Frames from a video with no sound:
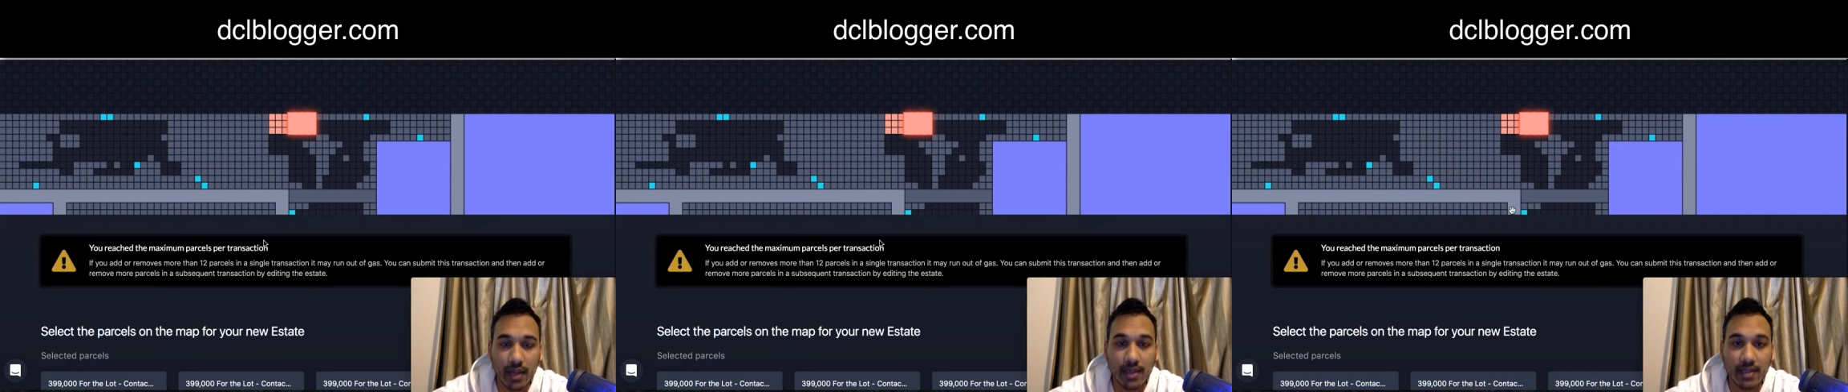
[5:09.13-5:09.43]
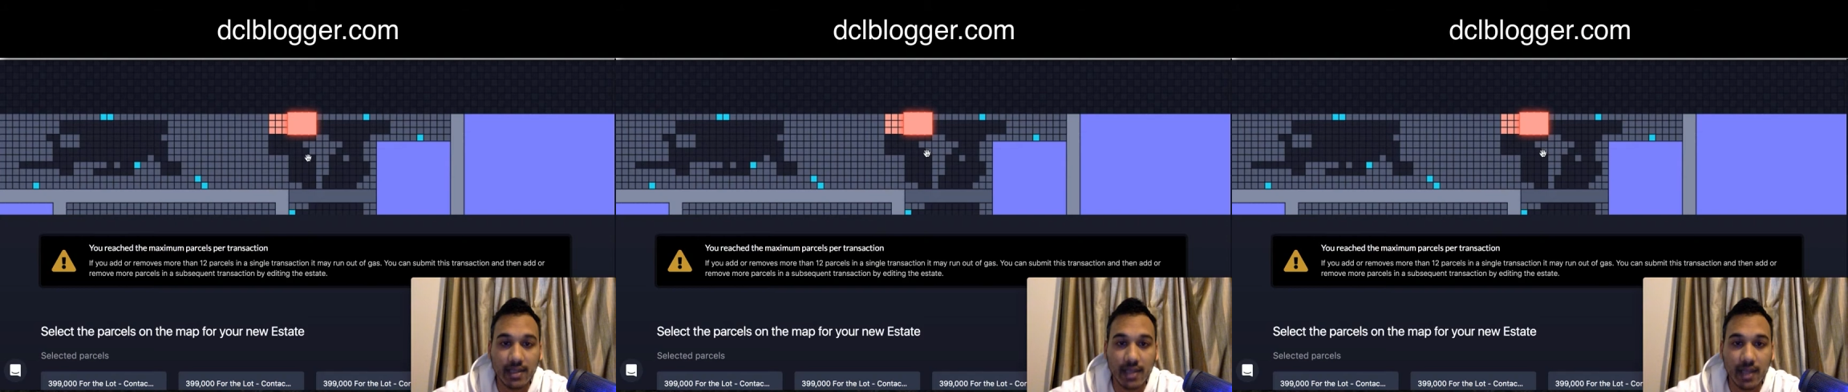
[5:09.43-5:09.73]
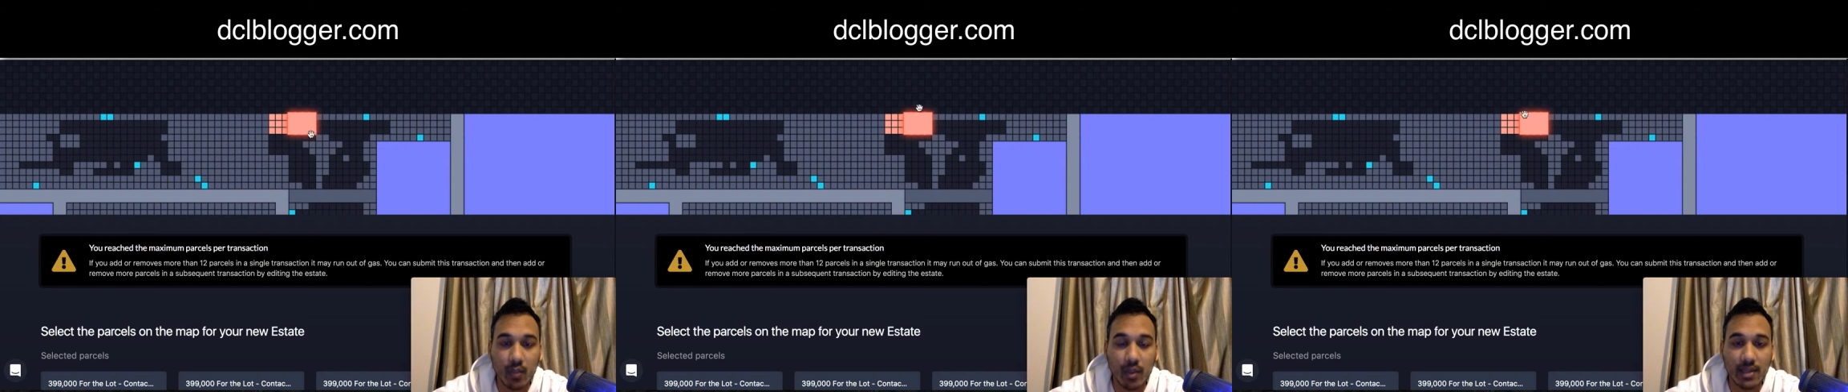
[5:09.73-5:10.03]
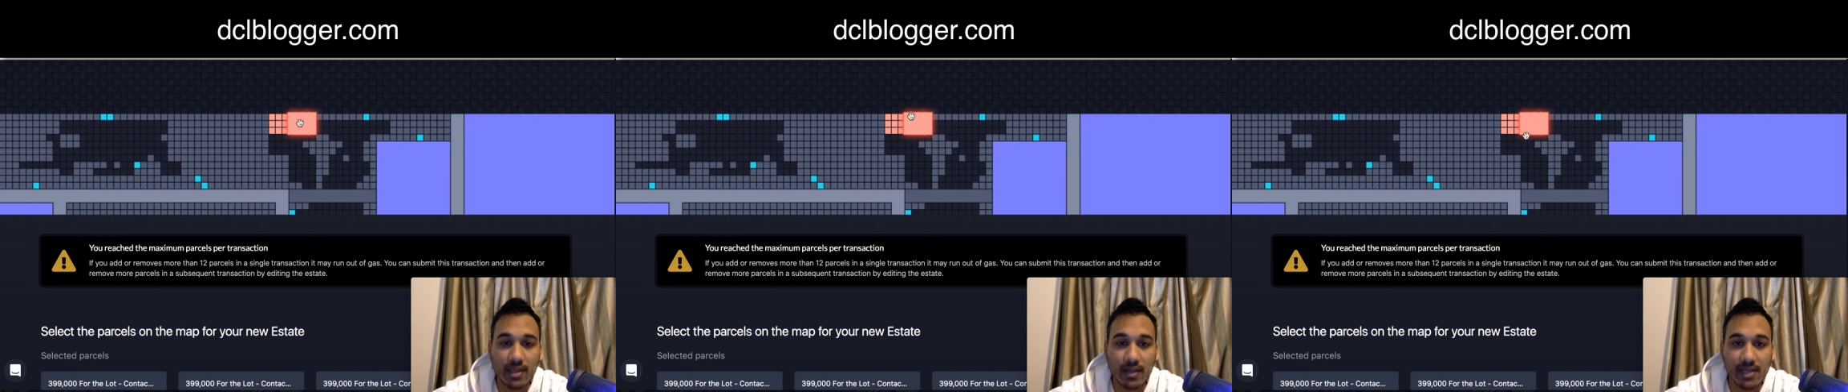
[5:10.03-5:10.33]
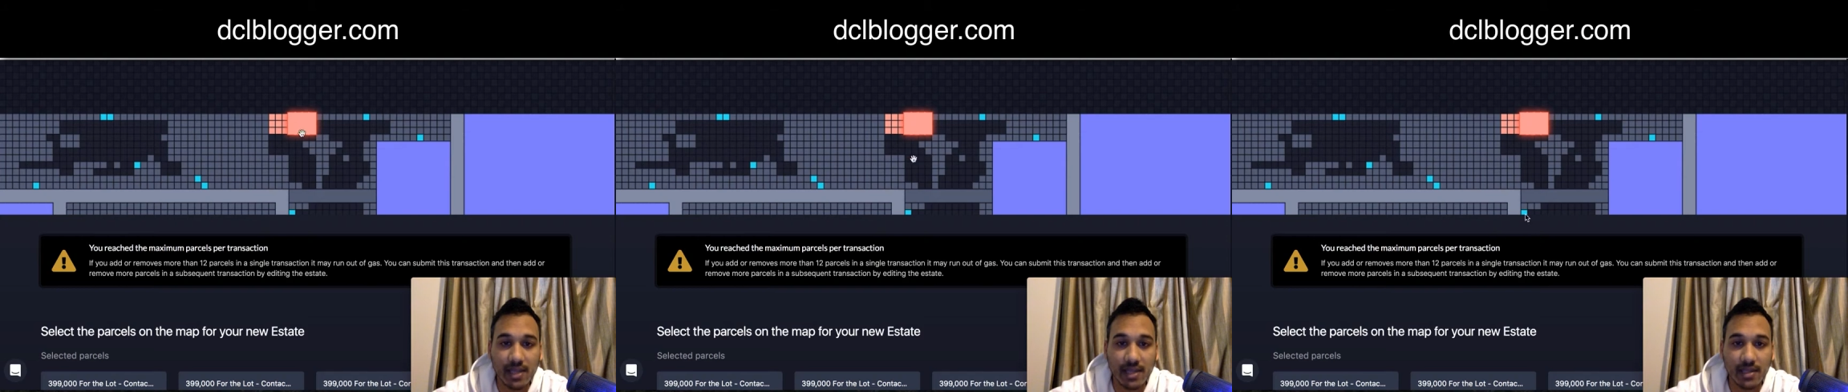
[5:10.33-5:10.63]
And you can see like once I've
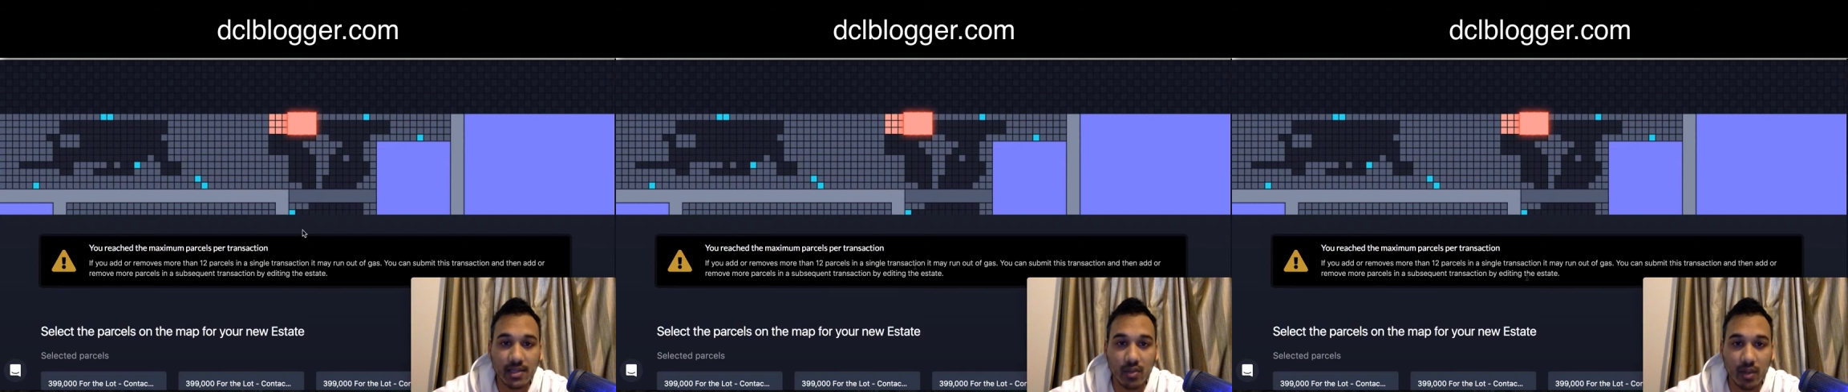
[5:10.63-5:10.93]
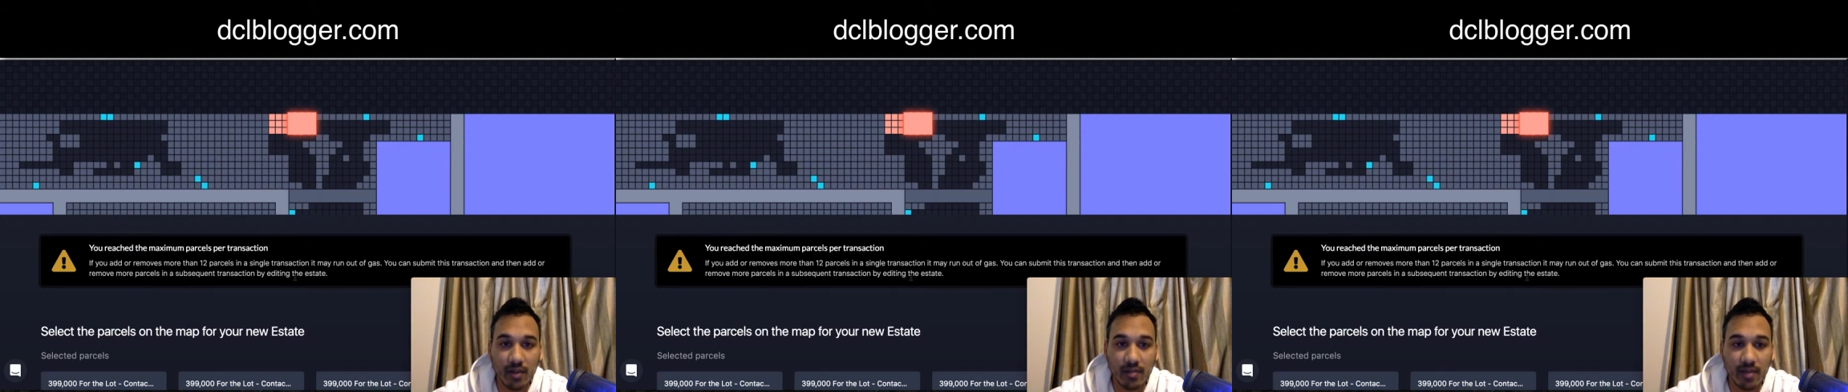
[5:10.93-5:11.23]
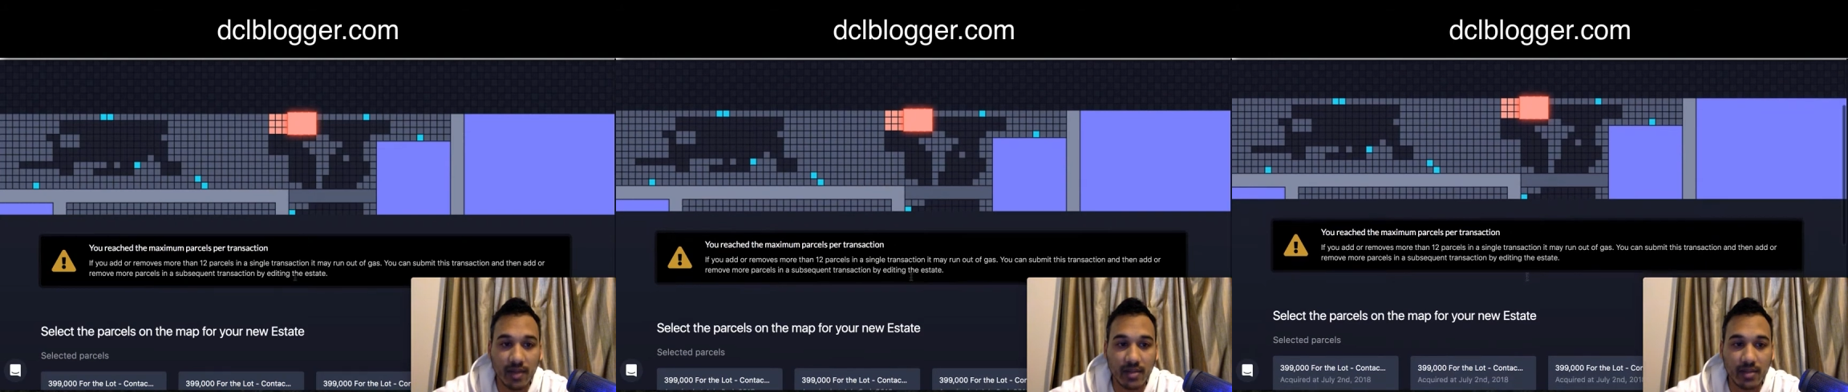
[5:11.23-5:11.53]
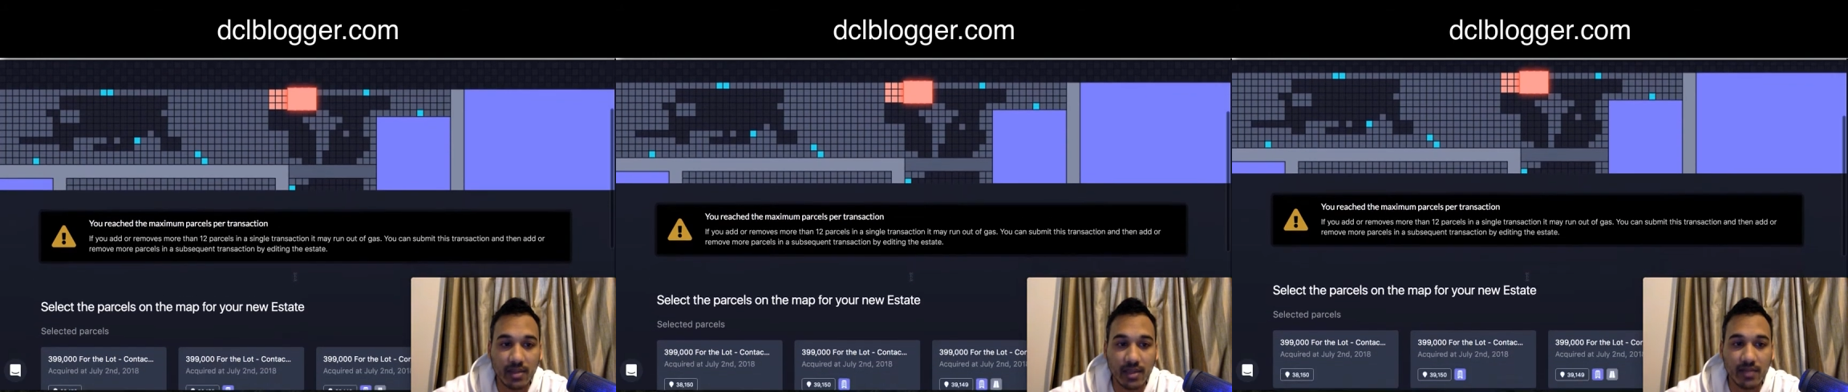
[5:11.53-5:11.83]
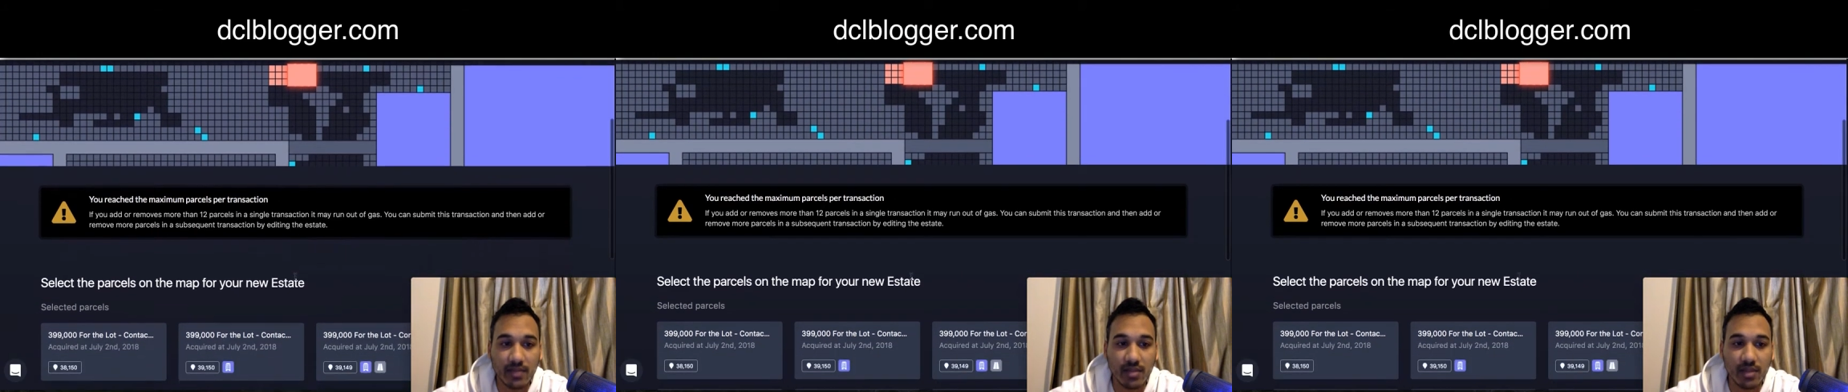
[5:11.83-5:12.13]
selected 12 parcels, it
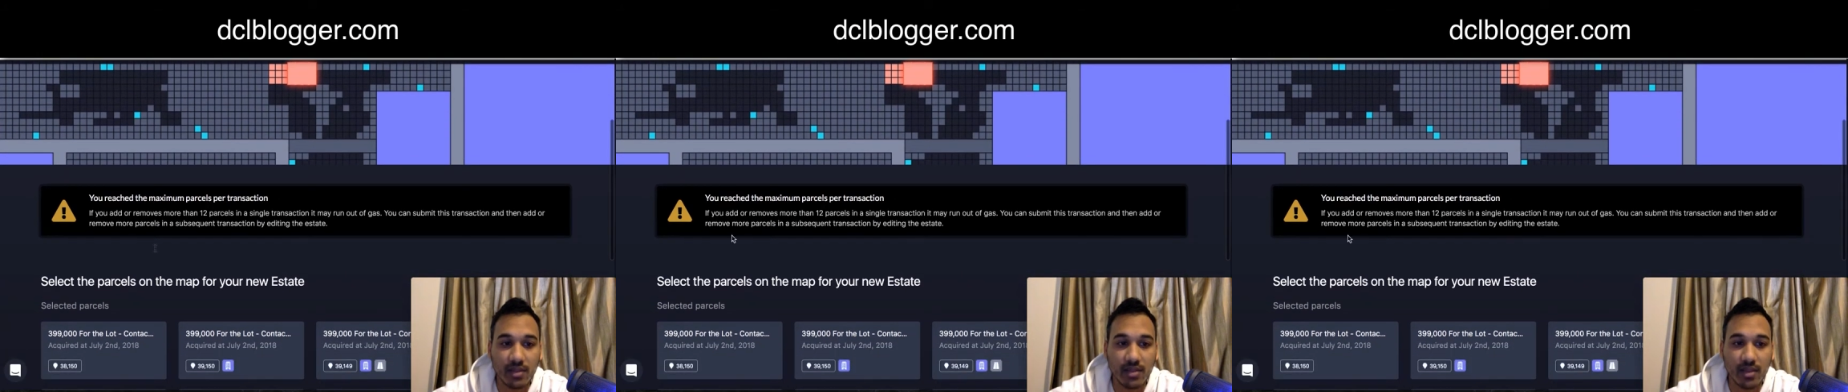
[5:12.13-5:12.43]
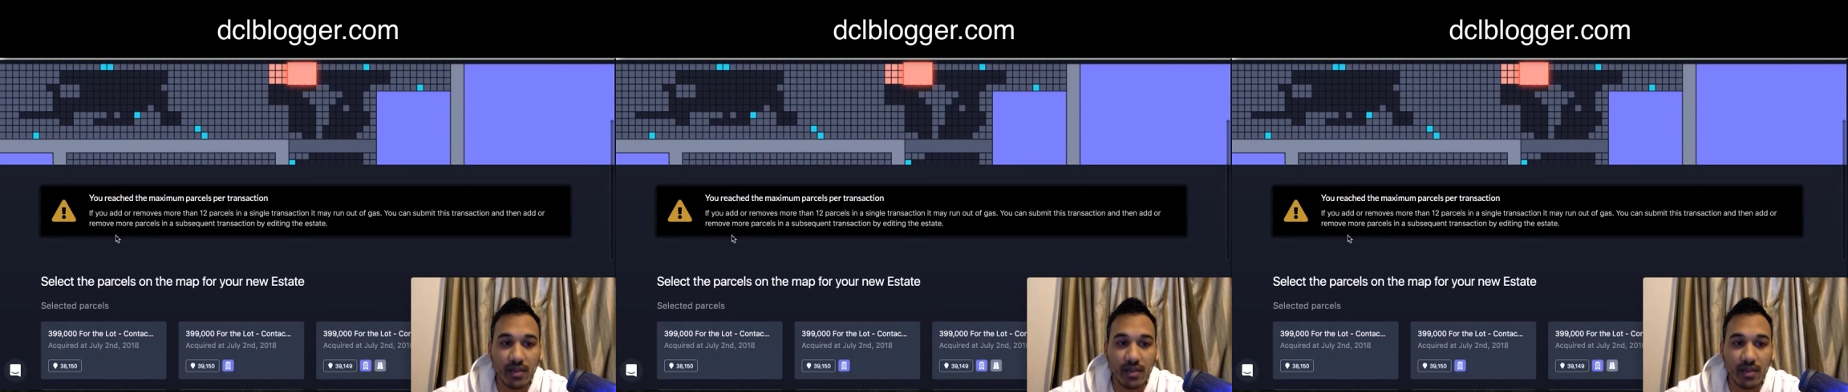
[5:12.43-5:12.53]
gives me this.